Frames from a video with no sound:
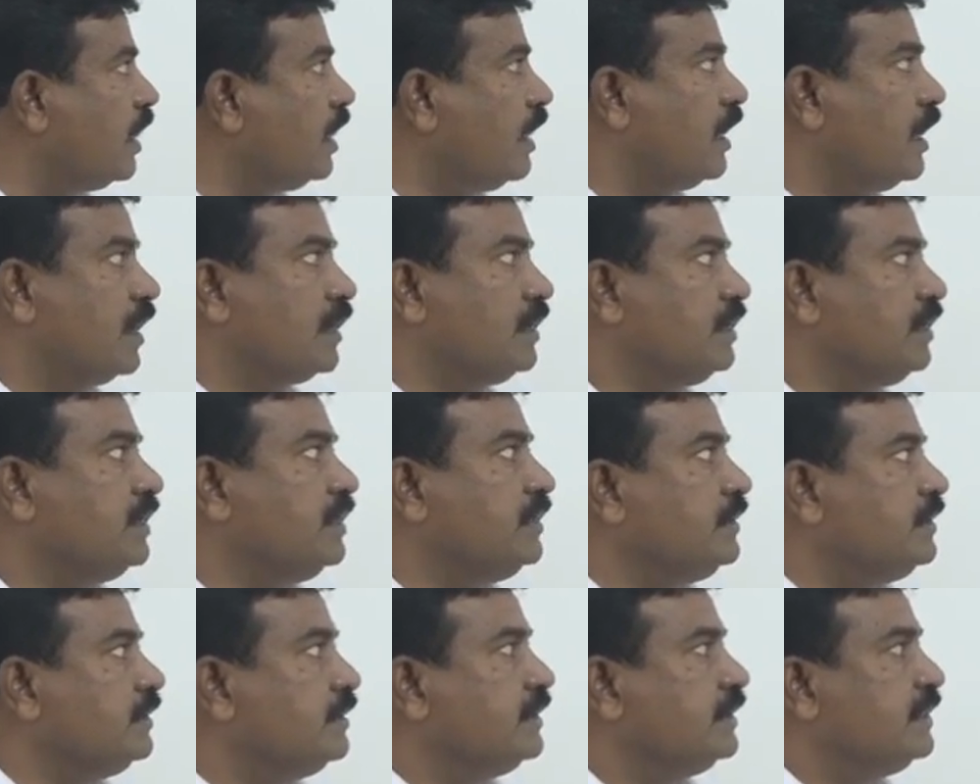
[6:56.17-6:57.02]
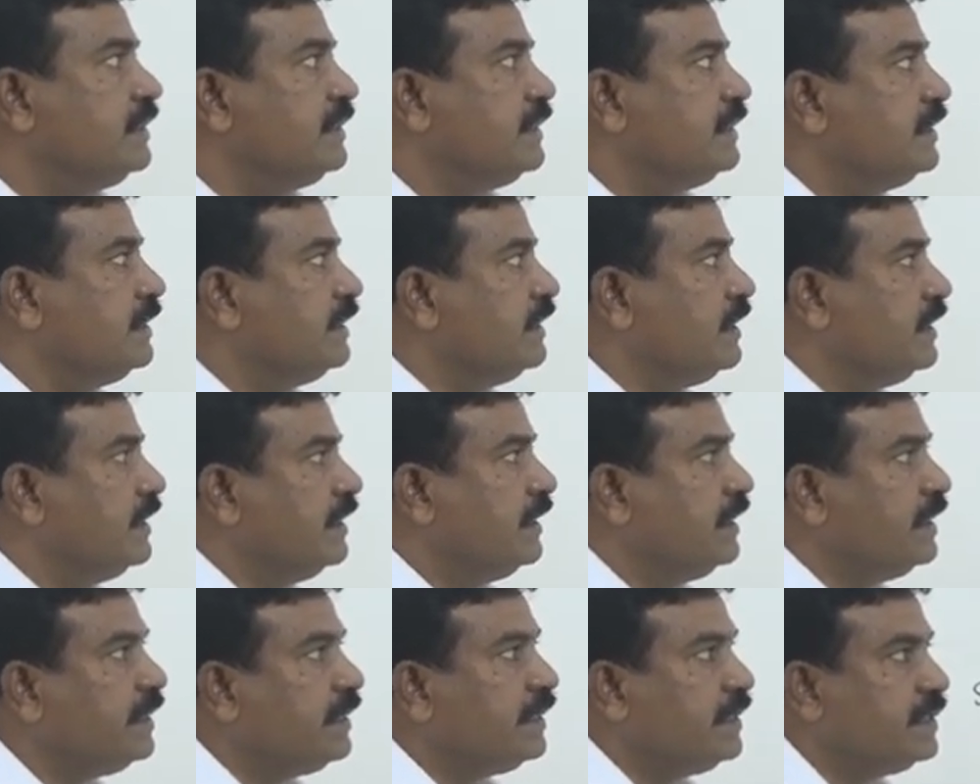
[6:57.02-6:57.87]
arc,
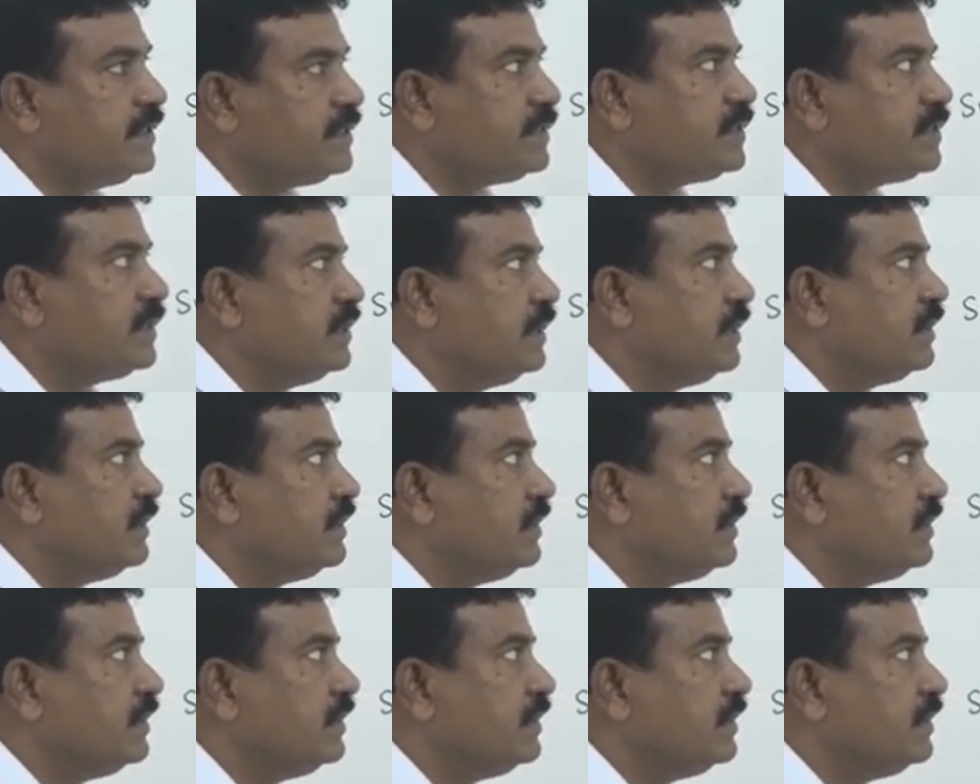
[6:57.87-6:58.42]
it is